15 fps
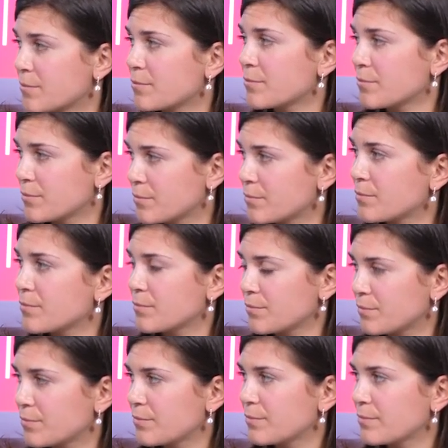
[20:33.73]

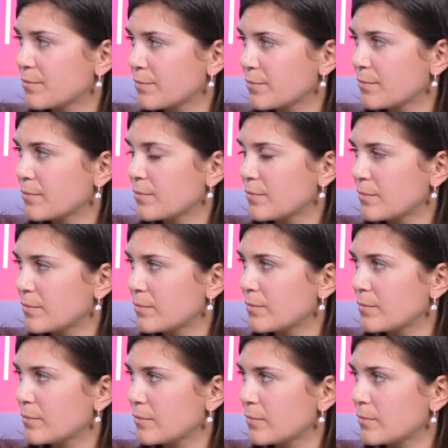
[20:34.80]

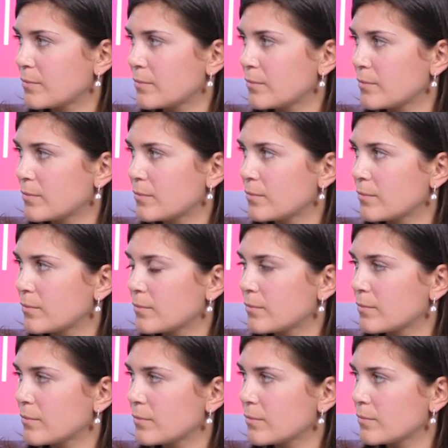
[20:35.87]

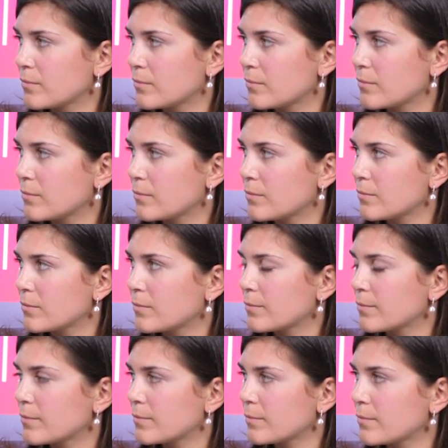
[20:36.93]

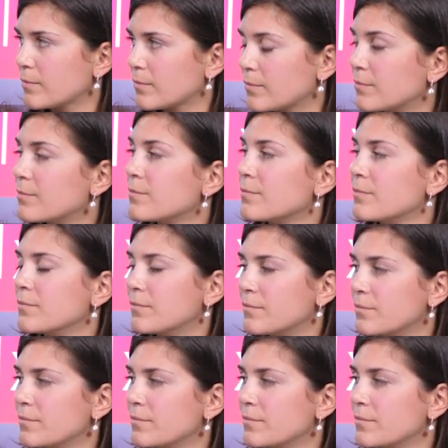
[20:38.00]
(not speaking)